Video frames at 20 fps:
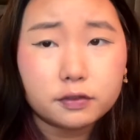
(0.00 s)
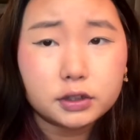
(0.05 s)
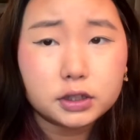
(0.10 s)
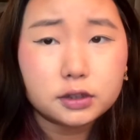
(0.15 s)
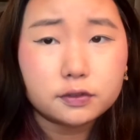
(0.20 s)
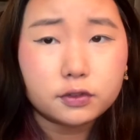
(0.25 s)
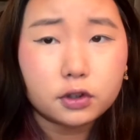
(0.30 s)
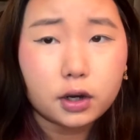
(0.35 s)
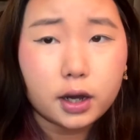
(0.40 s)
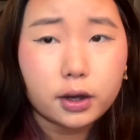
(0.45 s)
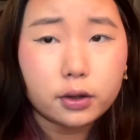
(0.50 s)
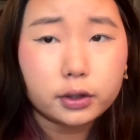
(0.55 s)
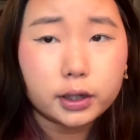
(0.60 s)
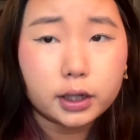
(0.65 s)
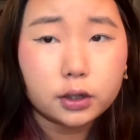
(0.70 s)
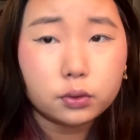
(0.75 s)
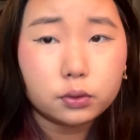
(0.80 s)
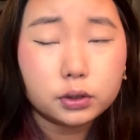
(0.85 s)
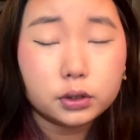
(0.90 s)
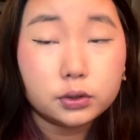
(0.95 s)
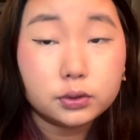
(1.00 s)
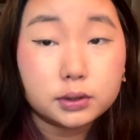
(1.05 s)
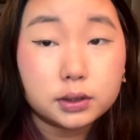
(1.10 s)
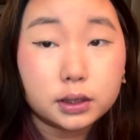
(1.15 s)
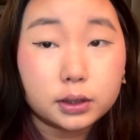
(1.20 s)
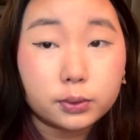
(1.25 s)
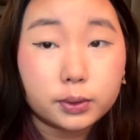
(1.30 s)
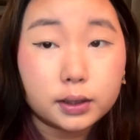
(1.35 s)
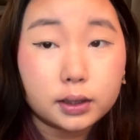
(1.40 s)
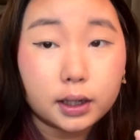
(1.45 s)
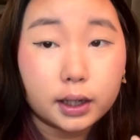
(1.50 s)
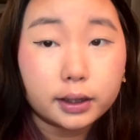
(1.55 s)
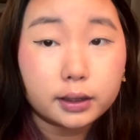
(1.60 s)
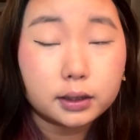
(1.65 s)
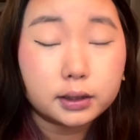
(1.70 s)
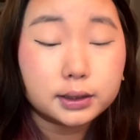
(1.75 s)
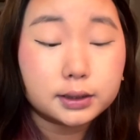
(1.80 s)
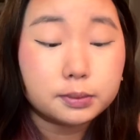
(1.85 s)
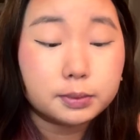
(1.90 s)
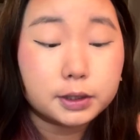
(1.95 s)
First of all, I can only use liquid
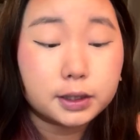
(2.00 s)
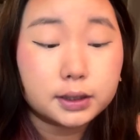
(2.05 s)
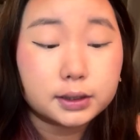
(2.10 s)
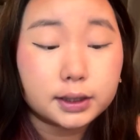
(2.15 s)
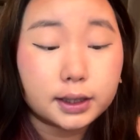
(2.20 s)
liners because